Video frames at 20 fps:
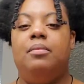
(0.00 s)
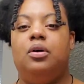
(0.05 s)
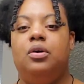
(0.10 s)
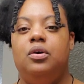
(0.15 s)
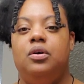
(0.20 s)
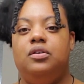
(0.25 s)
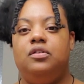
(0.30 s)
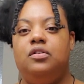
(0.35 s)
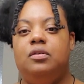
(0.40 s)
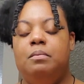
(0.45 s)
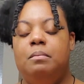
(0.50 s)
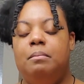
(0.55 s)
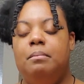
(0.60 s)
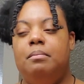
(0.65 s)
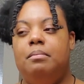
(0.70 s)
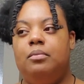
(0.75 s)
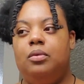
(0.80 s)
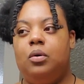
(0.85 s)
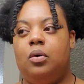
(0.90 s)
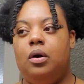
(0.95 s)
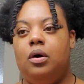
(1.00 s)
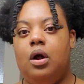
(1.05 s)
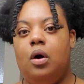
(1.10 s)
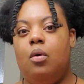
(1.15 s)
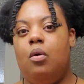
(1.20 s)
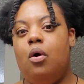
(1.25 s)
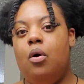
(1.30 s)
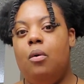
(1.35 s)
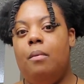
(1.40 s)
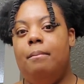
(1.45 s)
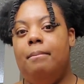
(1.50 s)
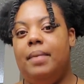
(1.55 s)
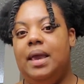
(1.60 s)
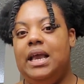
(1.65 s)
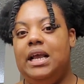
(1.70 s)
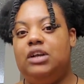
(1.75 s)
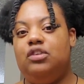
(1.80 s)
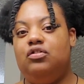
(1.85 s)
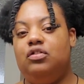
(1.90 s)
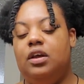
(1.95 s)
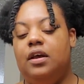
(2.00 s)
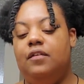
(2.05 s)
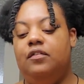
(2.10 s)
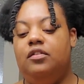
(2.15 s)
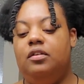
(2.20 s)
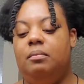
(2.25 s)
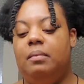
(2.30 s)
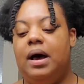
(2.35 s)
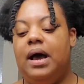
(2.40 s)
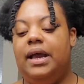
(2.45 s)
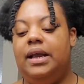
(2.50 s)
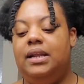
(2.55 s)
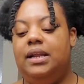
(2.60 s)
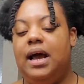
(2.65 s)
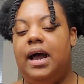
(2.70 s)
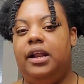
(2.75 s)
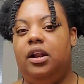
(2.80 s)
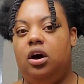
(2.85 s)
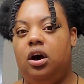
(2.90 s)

going to quote unquote makeshift my night